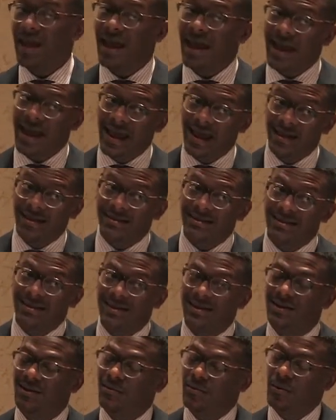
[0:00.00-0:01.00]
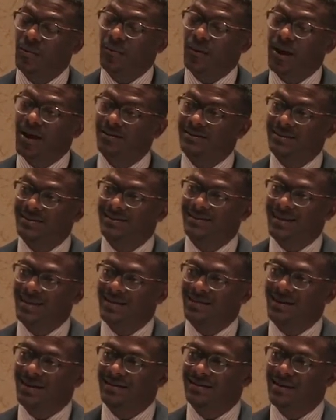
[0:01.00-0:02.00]
And we're proud to say
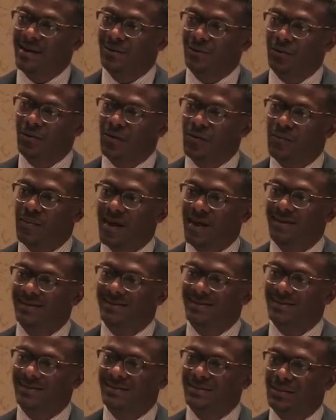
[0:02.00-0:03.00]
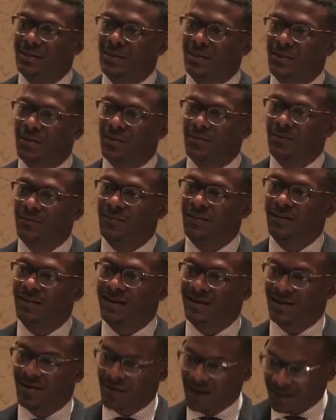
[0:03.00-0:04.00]
that Dr. Lomax is an alum of the
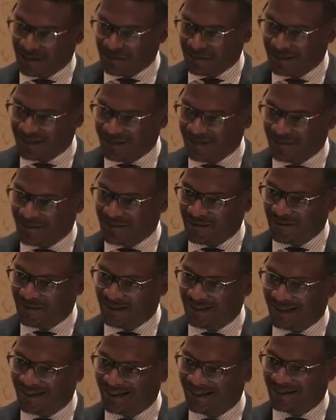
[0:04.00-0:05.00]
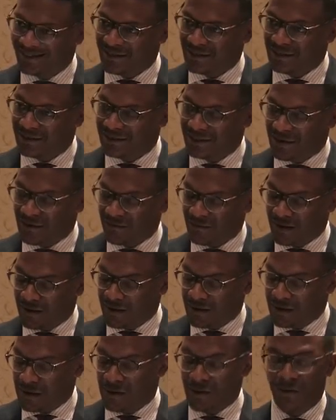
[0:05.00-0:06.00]
Laney Graduate School. So he's our
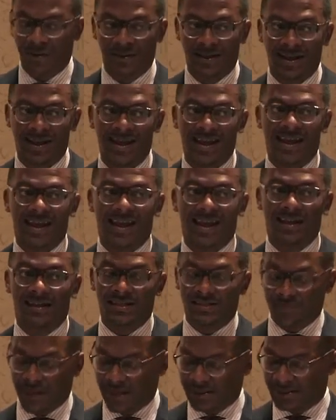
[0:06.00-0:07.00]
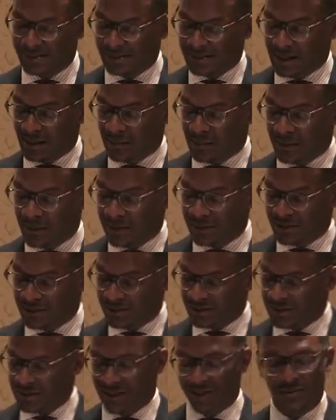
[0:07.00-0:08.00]
very own. It is my distinct pleasure
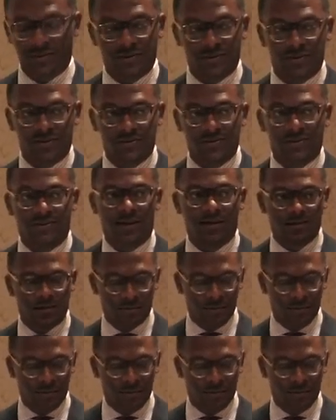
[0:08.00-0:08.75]
to introduce Dr.